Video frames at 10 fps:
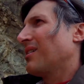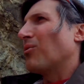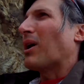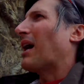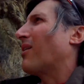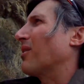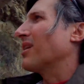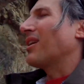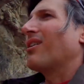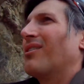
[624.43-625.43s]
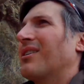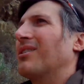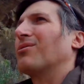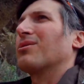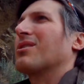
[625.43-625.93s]
wow, you know,
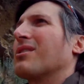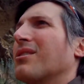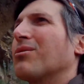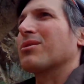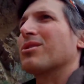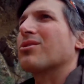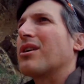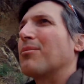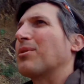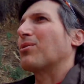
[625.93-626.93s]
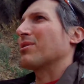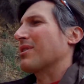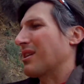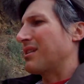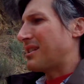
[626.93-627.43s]
it was a trip. There was
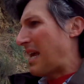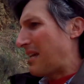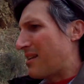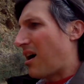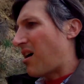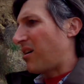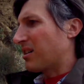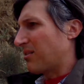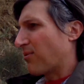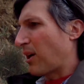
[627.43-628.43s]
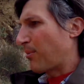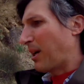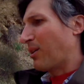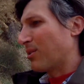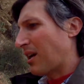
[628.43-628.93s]
like a dead dog in front of my
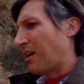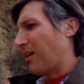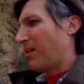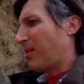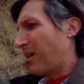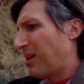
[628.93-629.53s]
hotel.